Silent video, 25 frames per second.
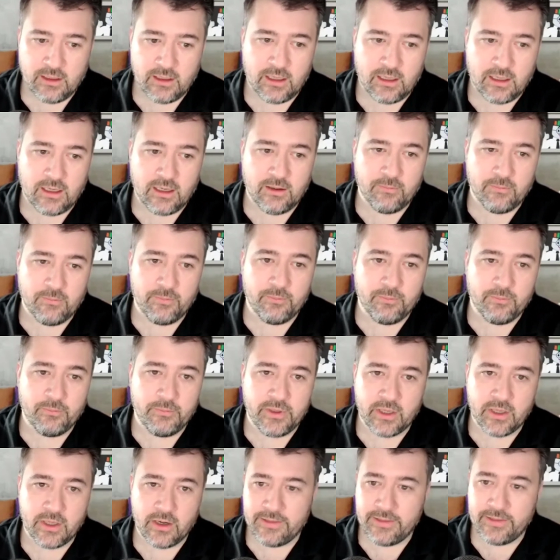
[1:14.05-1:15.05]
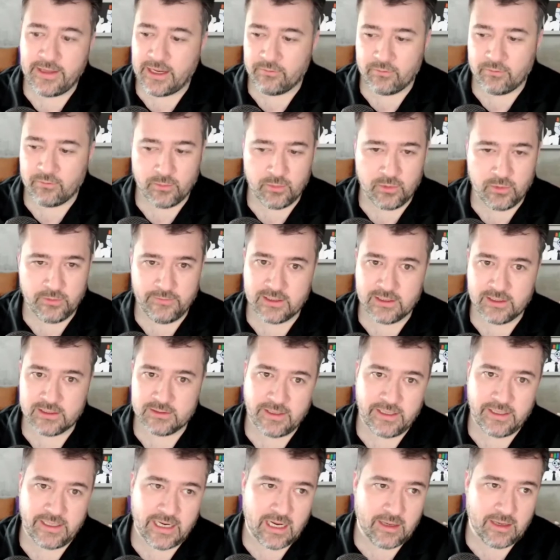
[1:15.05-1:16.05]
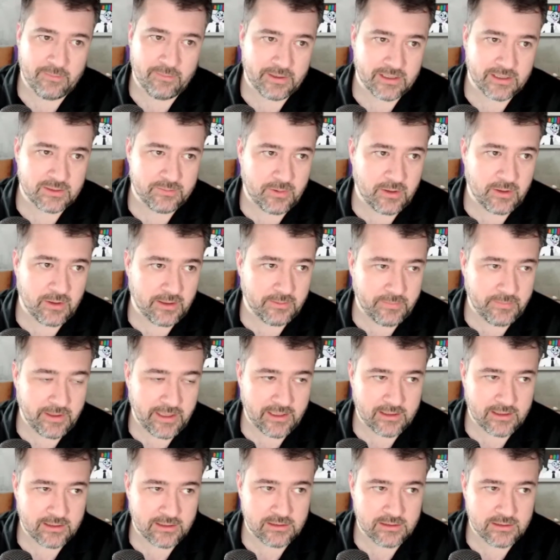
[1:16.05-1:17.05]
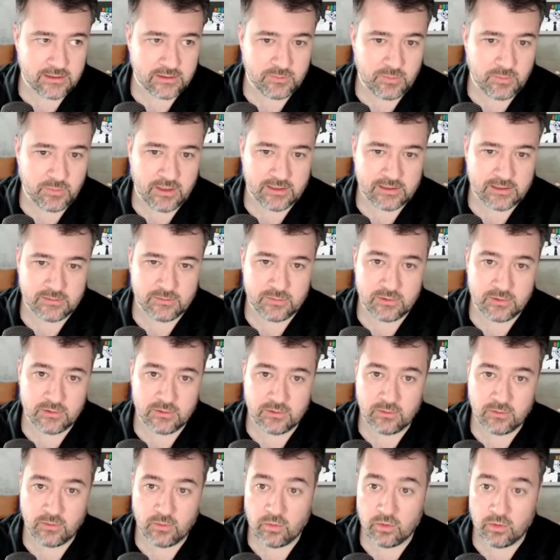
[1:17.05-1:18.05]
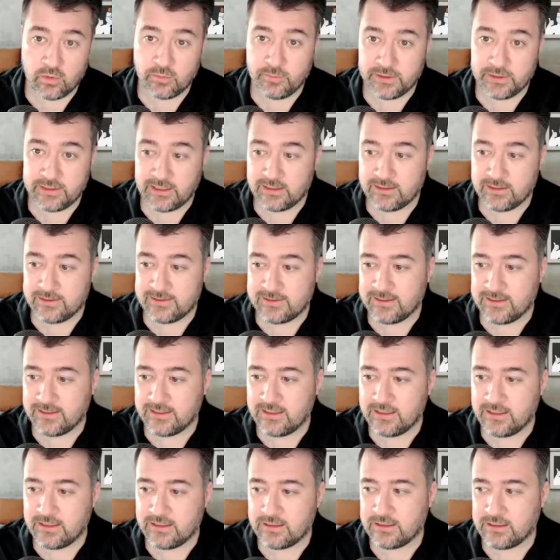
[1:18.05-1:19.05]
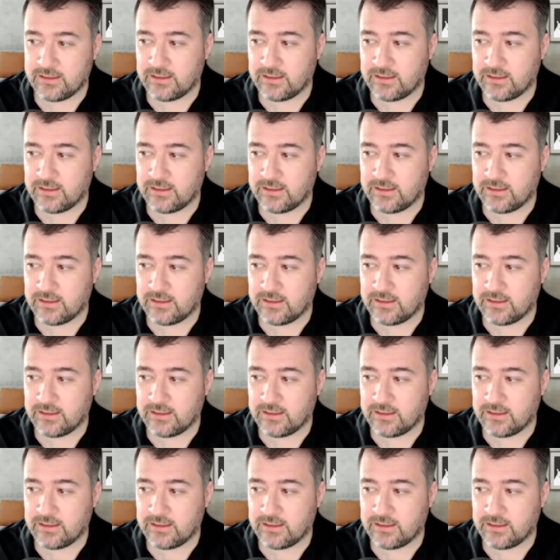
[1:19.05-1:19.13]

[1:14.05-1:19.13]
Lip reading: Beyond that, removing as many AppX packages as possible, or potentially